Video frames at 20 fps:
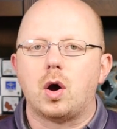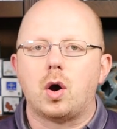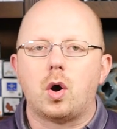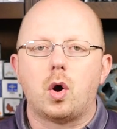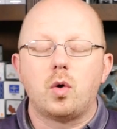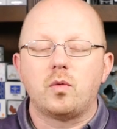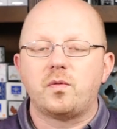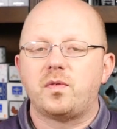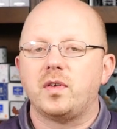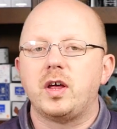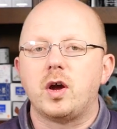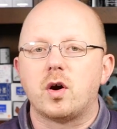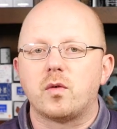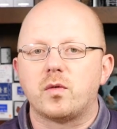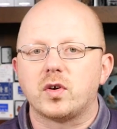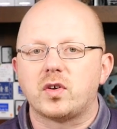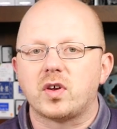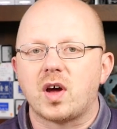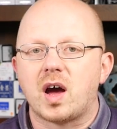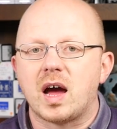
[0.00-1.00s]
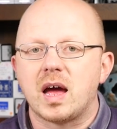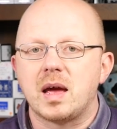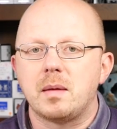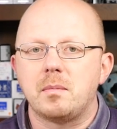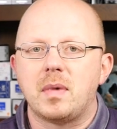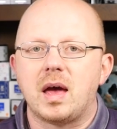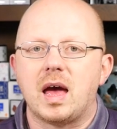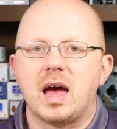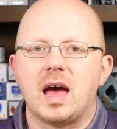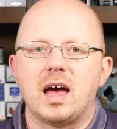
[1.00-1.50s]
hopefully over
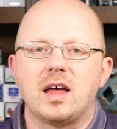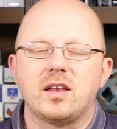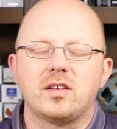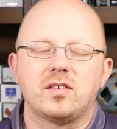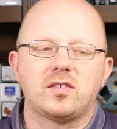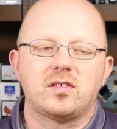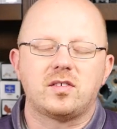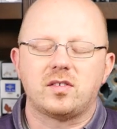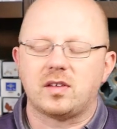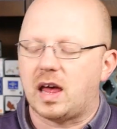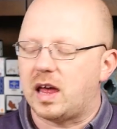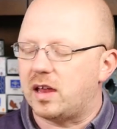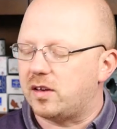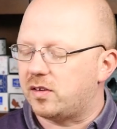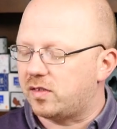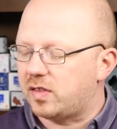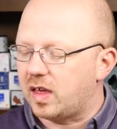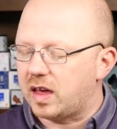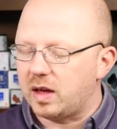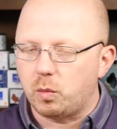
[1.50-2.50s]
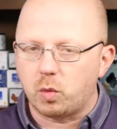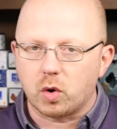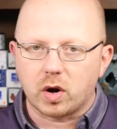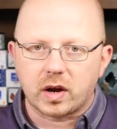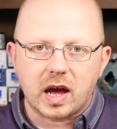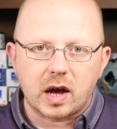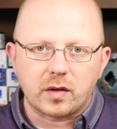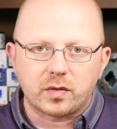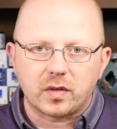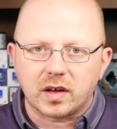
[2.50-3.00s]
time, as they
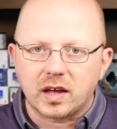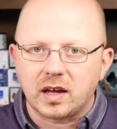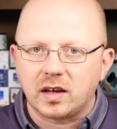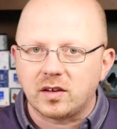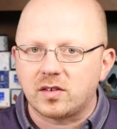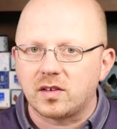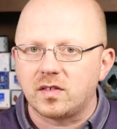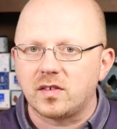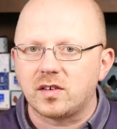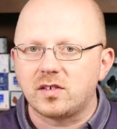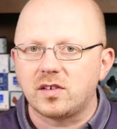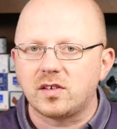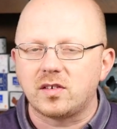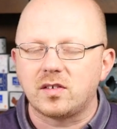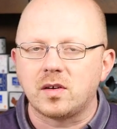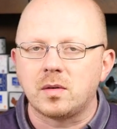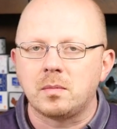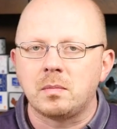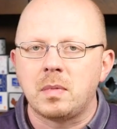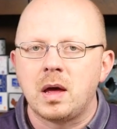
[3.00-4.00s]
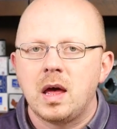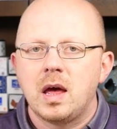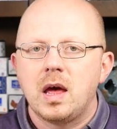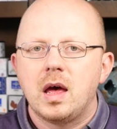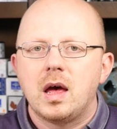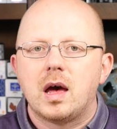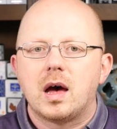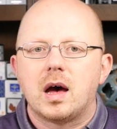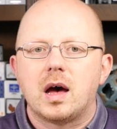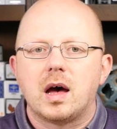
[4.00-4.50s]
work out the kinks in the system,
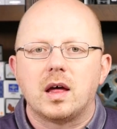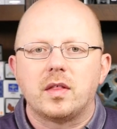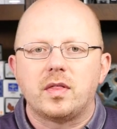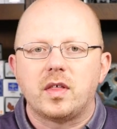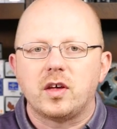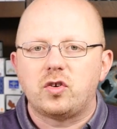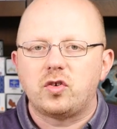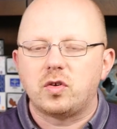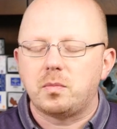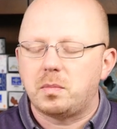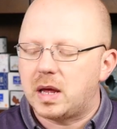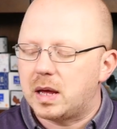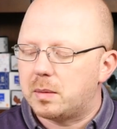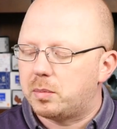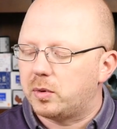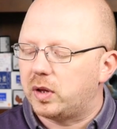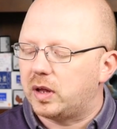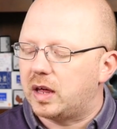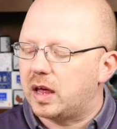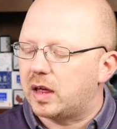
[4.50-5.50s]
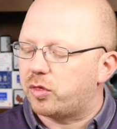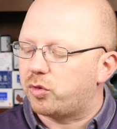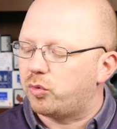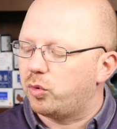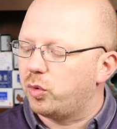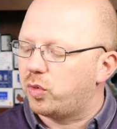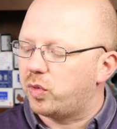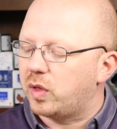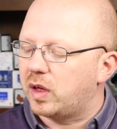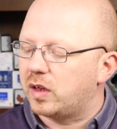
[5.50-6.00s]
they should be able to get
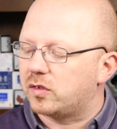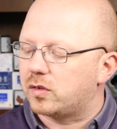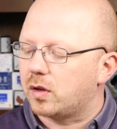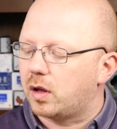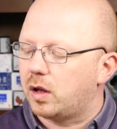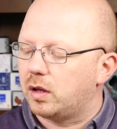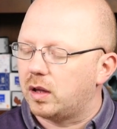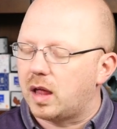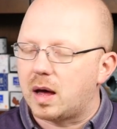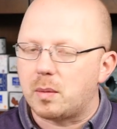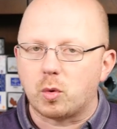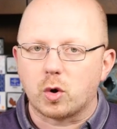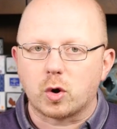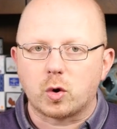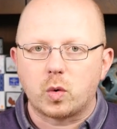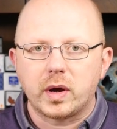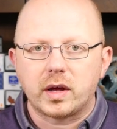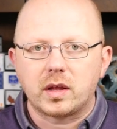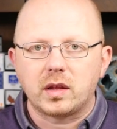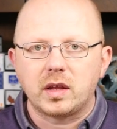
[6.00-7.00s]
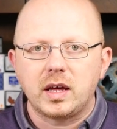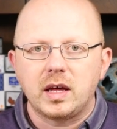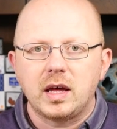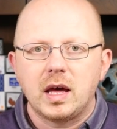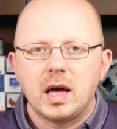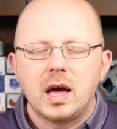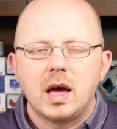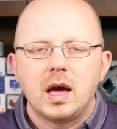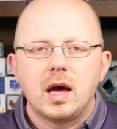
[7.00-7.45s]
through things a lot more quickly.